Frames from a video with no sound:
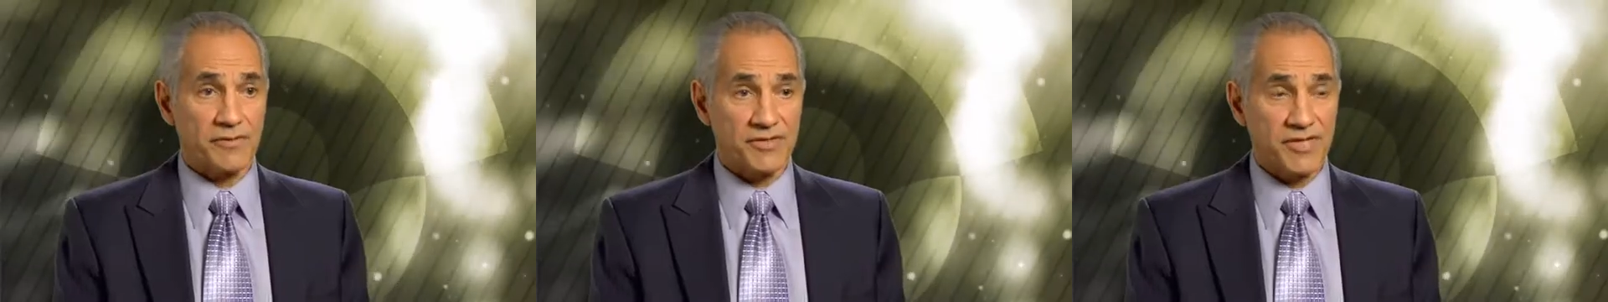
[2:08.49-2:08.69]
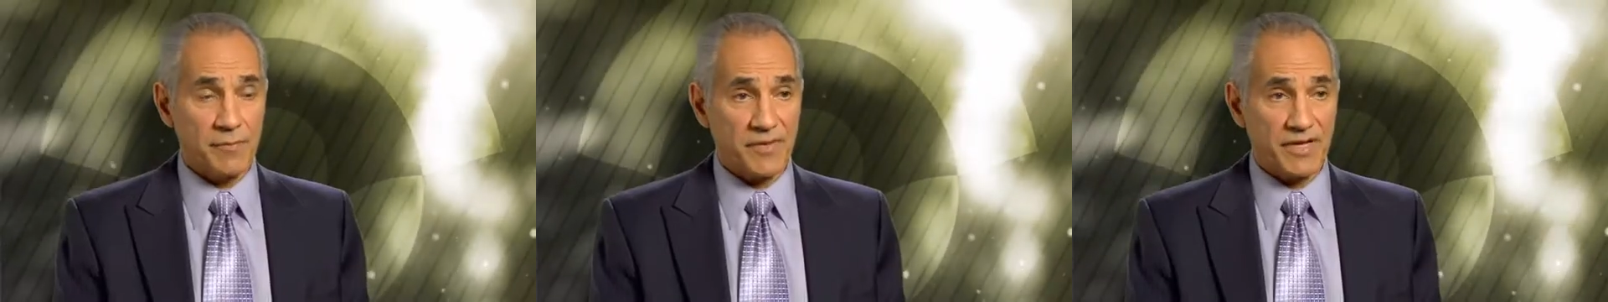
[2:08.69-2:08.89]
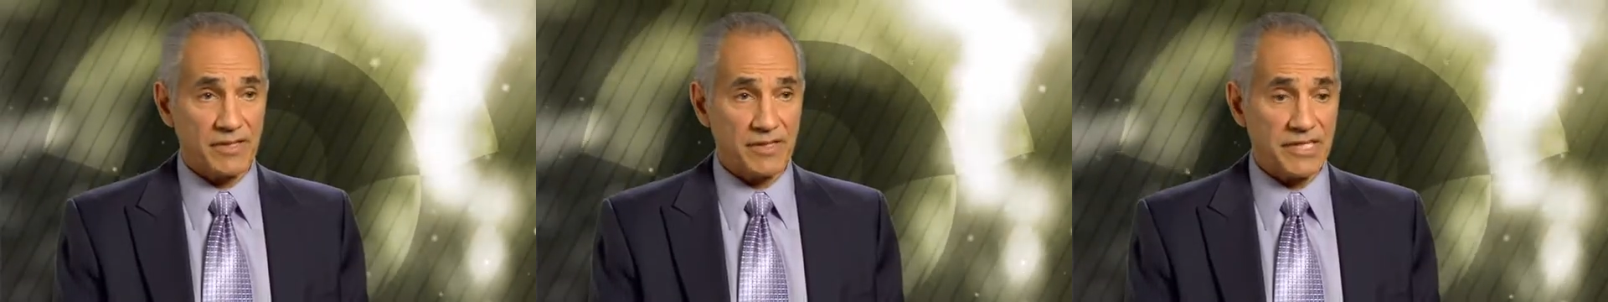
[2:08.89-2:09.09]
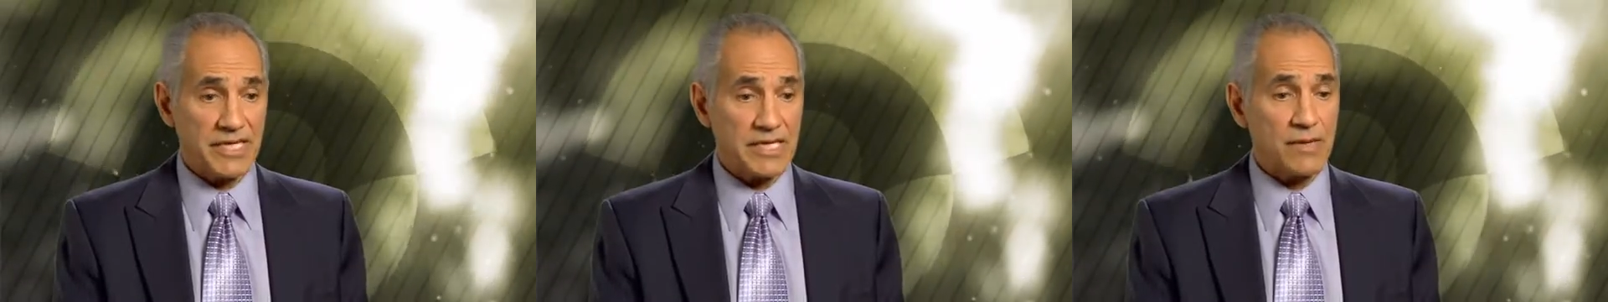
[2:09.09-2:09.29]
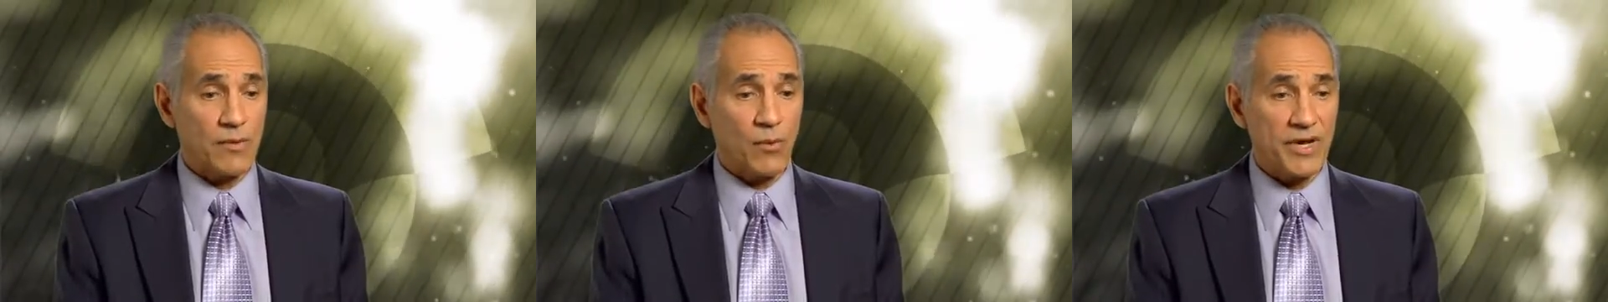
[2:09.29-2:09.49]

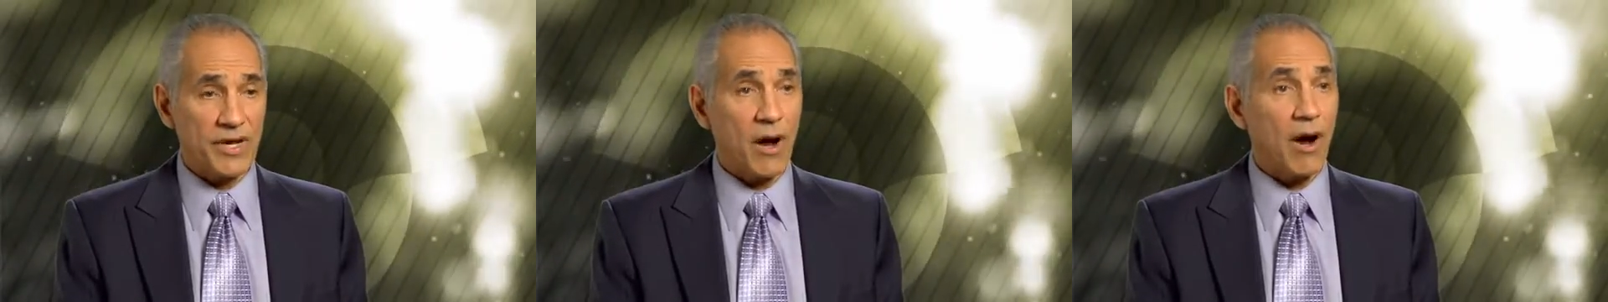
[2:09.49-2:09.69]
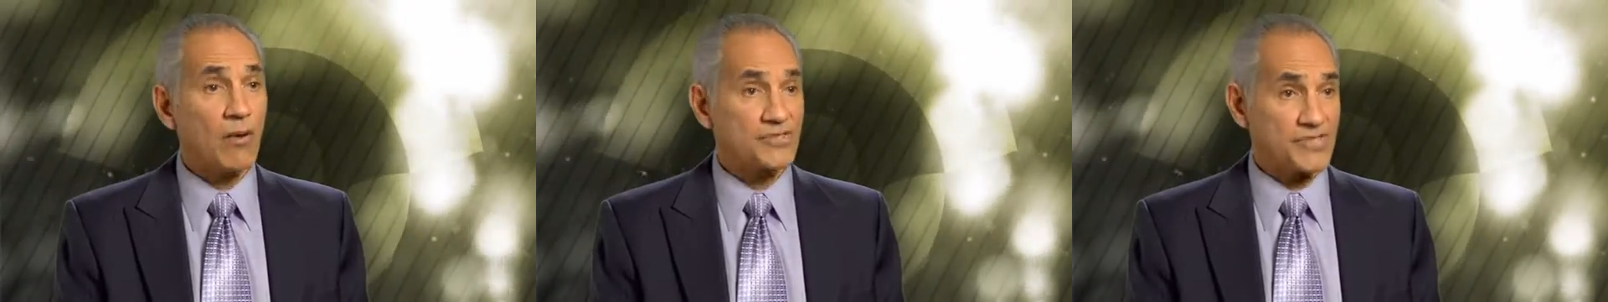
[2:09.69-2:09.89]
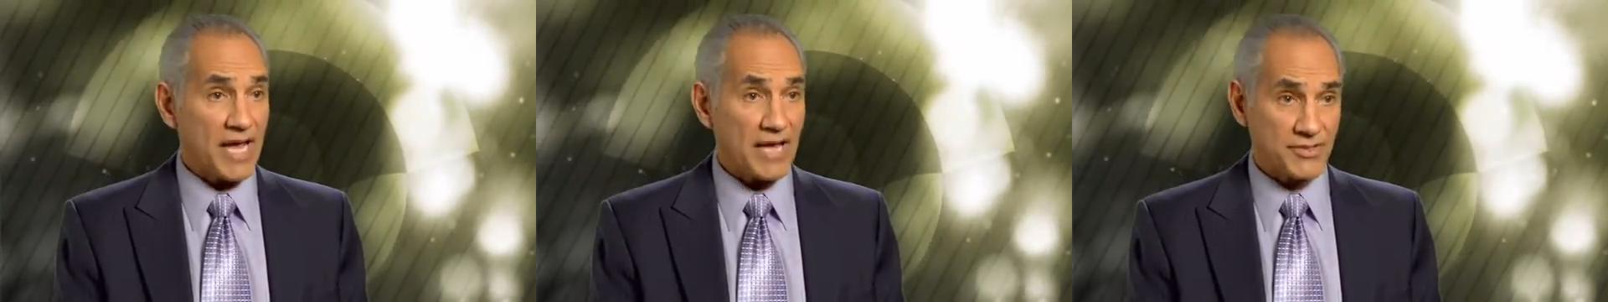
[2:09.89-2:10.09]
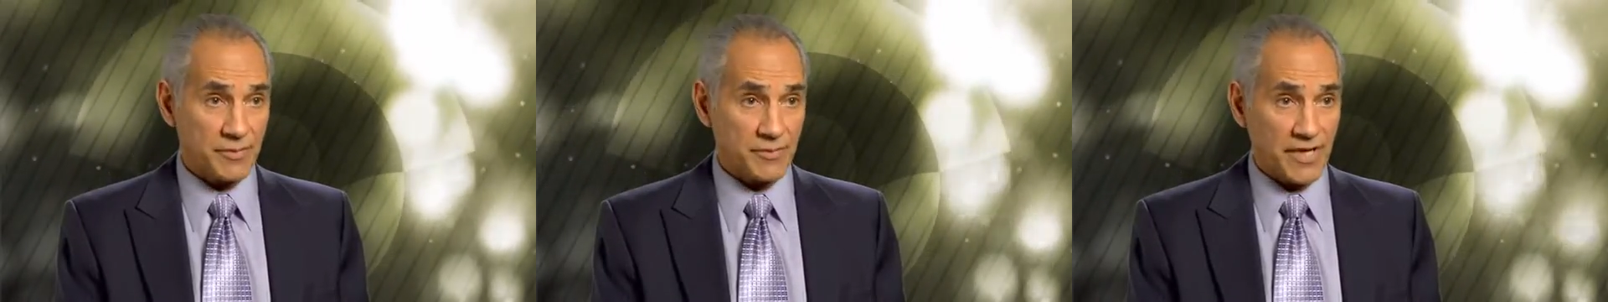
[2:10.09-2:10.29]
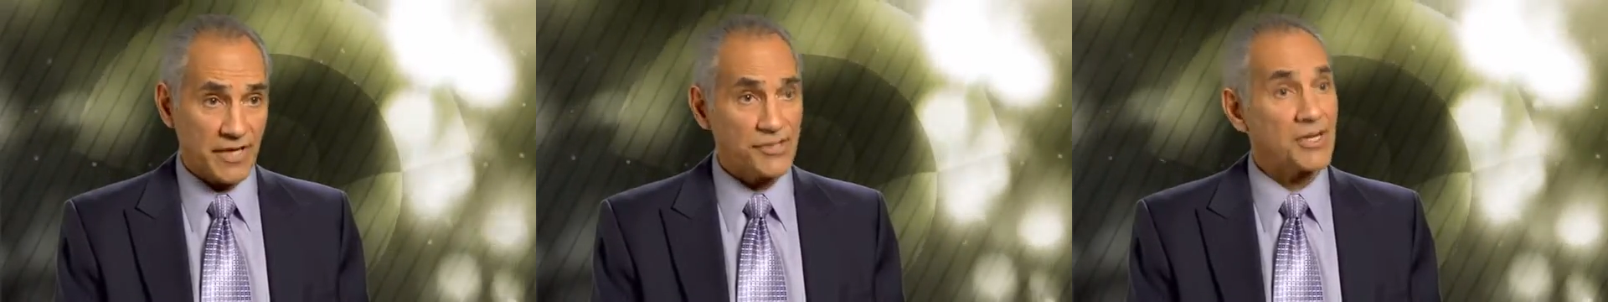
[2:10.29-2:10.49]
typically we always ask
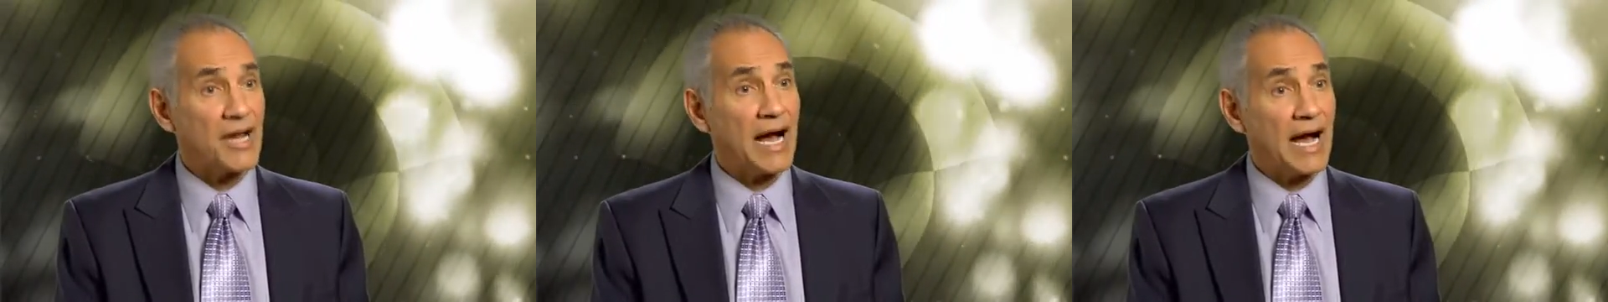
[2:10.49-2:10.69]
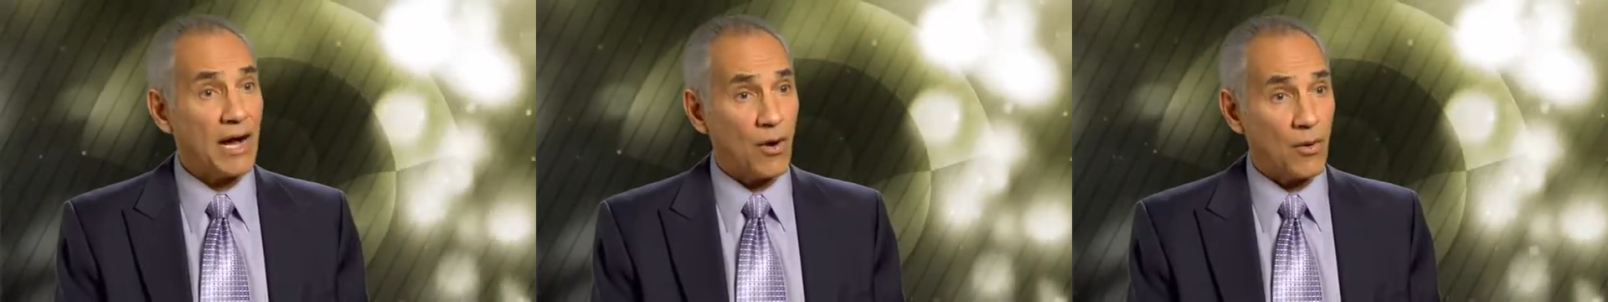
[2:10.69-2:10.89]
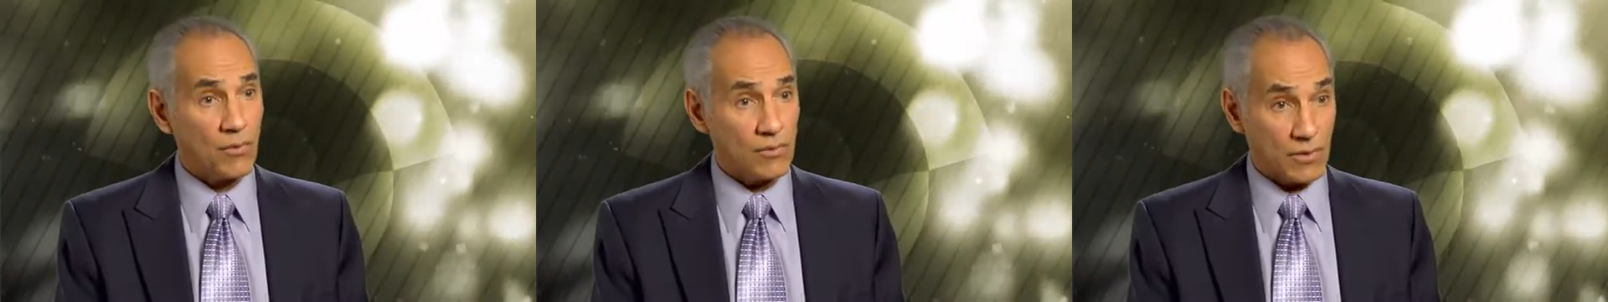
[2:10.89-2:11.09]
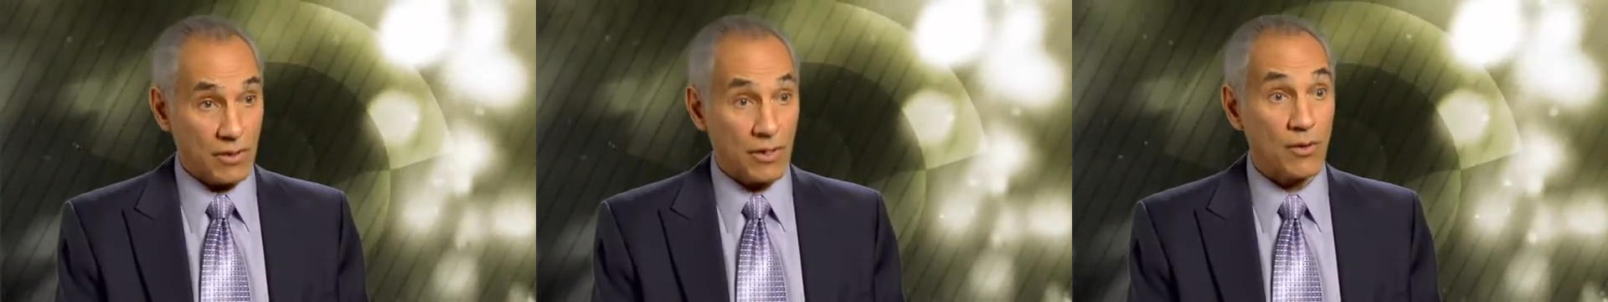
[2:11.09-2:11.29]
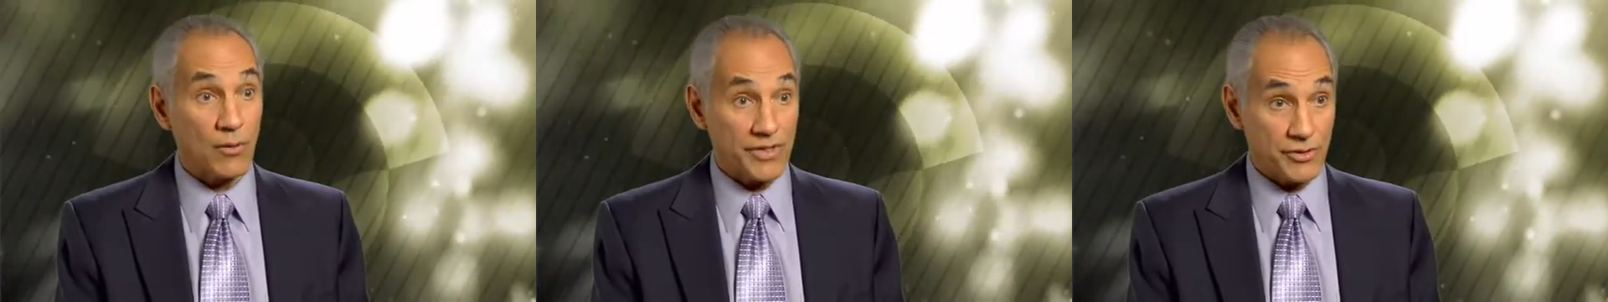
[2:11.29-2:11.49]
the patient, how
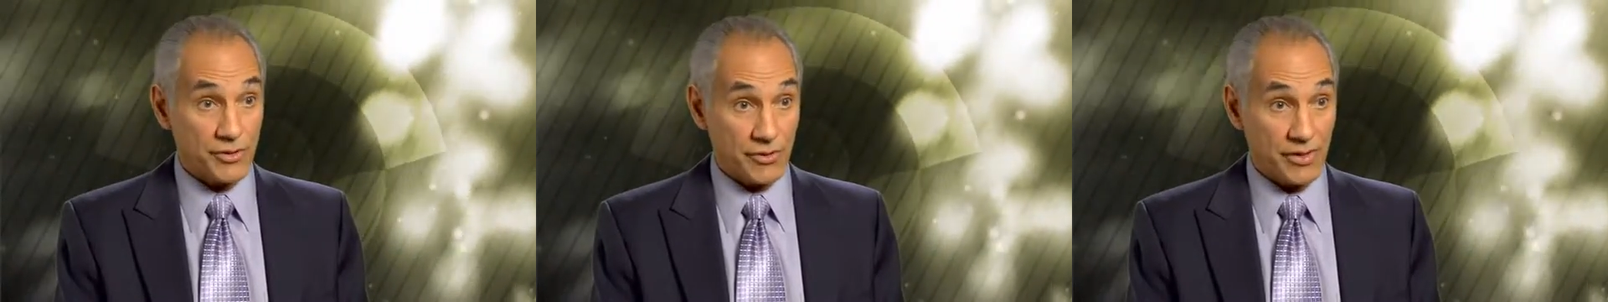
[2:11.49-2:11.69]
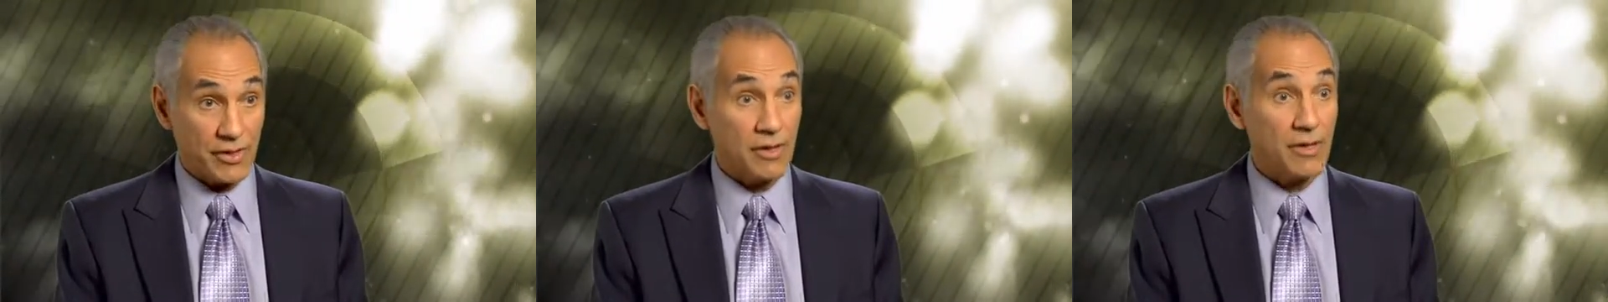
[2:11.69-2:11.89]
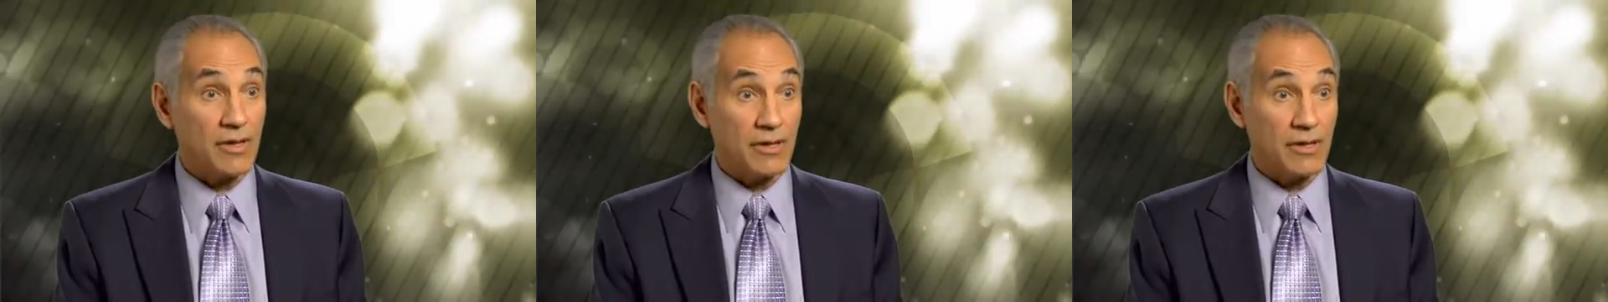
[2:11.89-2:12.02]
are we doing?